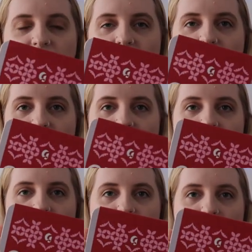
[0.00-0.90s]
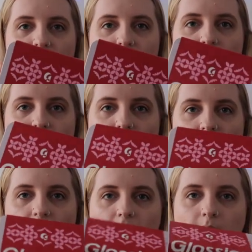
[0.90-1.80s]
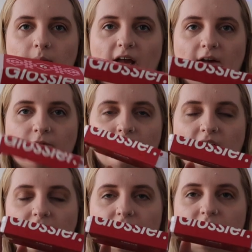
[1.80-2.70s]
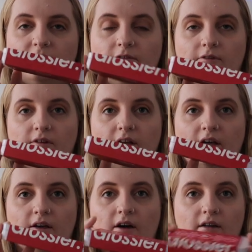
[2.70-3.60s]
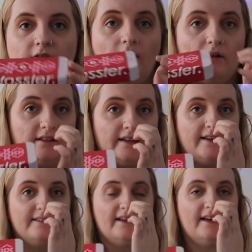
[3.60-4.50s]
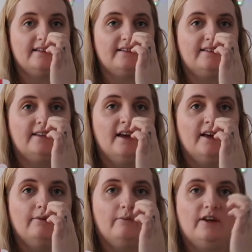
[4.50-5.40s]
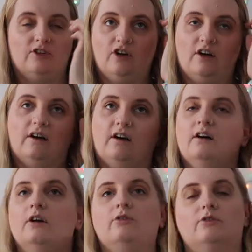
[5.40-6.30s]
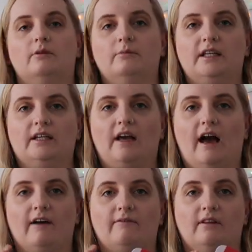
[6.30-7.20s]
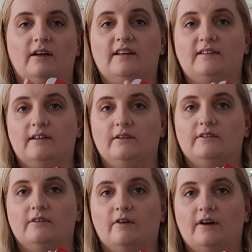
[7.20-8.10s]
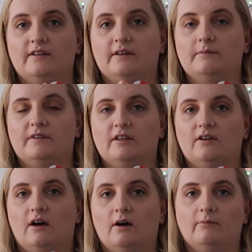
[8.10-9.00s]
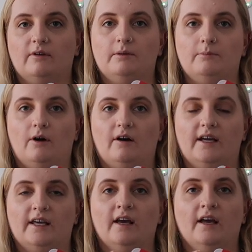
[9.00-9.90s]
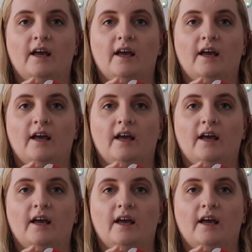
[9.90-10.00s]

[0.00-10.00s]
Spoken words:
They do every year different kind of holiday sets, which are normally have like exclusive items that you can't really buy